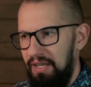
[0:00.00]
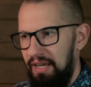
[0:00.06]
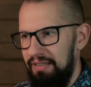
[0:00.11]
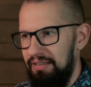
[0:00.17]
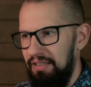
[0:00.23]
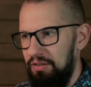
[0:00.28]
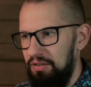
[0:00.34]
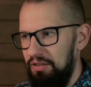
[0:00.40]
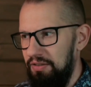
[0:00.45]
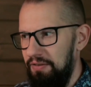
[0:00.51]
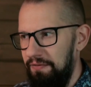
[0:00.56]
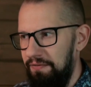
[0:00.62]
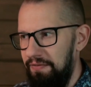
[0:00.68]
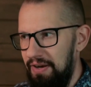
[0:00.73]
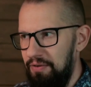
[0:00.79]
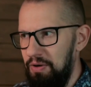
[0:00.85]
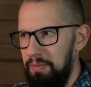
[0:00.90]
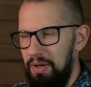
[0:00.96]
And it
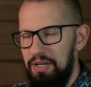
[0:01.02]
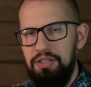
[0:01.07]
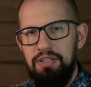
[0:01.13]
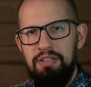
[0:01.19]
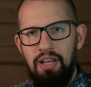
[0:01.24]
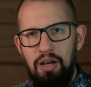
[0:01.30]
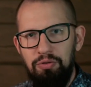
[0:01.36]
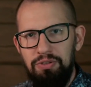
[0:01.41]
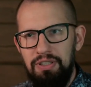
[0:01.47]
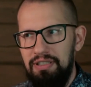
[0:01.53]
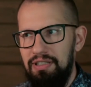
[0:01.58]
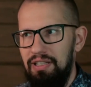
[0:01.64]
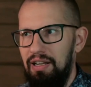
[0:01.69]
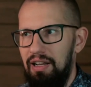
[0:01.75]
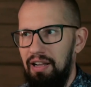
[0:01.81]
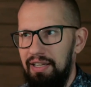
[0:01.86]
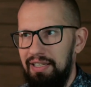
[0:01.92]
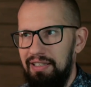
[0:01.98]
very much sounded
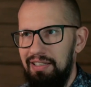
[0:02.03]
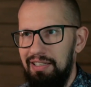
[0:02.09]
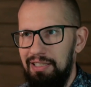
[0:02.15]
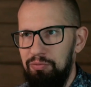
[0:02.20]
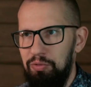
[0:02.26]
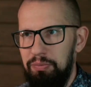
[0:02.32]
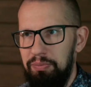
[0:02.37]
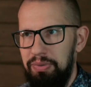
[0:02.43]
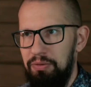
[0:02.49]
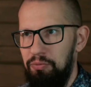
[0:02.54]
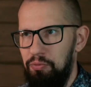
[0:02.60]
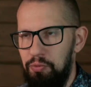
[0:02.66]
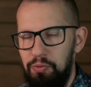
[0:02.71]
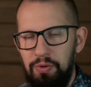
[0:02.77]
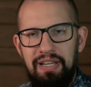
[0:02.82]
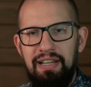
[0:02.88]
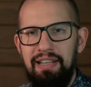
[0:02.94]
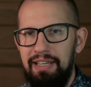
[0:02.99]
like it would be
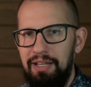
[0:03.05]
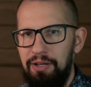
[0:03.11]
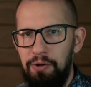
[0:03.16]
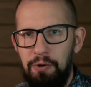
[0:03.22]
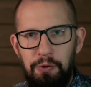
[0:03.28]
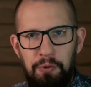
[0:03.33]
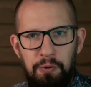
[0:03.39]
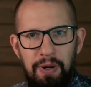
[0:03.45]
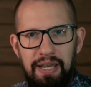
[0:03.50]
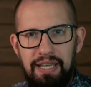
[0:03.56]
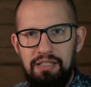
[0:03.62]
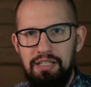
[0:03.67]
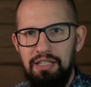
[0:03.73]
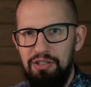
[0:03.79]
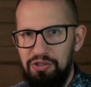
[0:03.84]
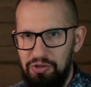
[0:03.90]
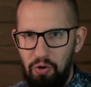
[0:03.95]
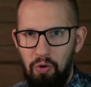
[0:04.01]
really
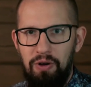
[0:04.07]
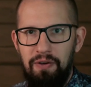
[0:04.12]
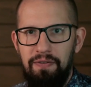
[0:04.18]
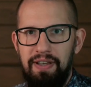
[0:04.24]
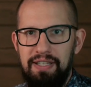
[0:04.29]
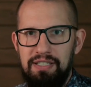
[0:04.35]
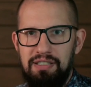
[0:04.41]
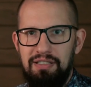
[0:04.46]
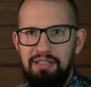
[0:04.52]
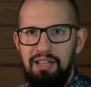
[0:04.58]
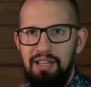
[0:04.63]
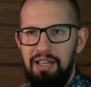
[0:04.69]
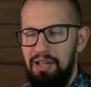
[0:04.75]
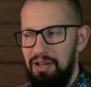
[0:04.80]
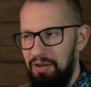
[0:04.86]
crazy talk fest